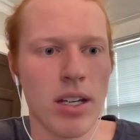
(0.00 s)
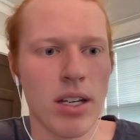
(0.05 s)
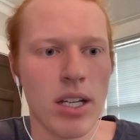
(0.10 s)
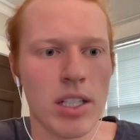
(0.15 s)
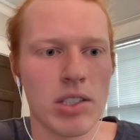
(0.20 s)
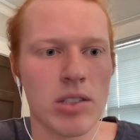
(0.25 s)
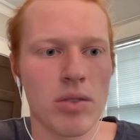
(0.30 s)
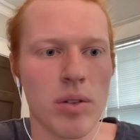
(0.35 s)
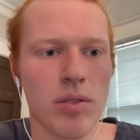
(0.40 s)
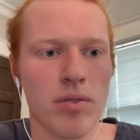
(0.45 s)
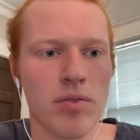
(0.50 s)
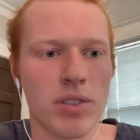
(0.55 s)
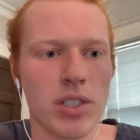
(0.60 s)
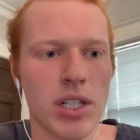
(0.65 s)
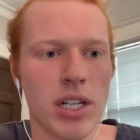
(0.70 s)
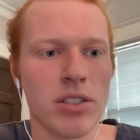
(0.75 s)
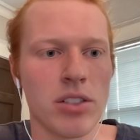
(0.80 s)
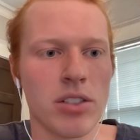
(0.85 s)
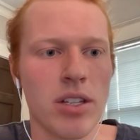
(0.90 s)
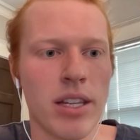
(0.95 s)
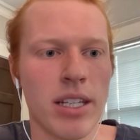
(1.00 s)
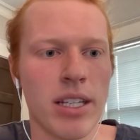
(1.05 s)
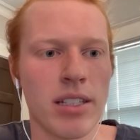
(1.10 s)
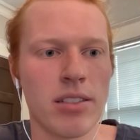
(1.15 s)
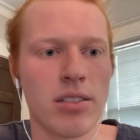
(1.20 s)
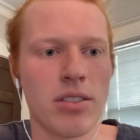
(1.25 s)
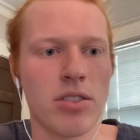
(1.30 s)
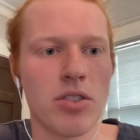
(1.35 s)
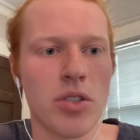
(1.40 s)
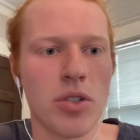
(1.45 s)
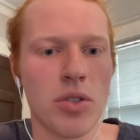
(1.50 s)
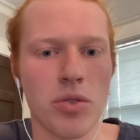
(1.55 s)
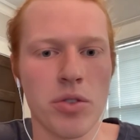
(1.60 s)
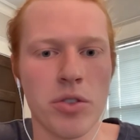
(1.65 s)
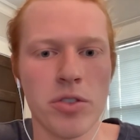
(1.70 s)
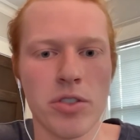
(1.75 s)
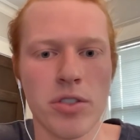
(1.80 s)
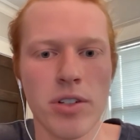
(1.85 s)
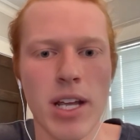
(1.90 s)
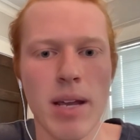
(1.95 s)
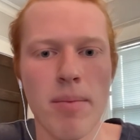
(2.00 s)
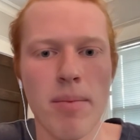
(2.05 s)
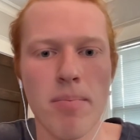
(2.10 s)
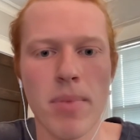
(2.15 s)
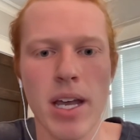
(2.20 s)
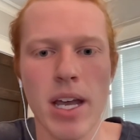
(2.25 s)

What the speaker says: So we've changed this to username,